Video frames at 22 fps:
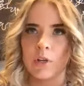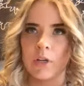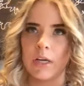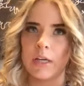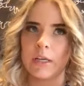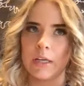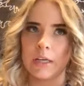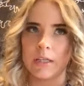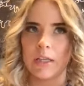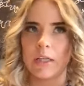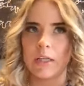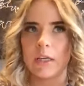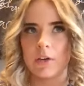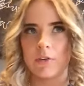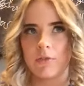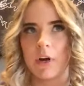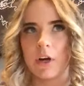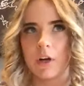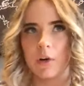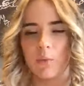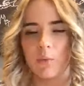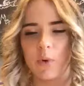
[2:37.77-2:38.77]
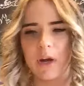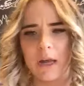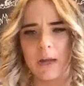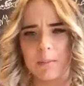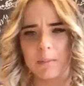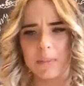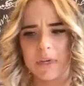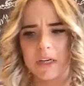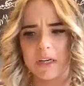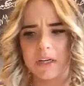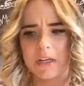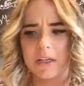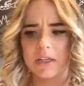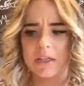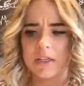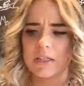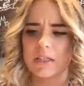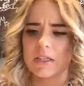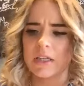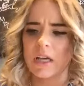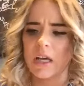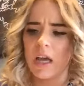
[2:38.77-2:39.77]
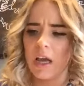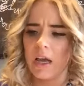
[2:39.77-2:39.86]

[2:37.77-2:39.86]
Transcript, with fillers: and I did it right away because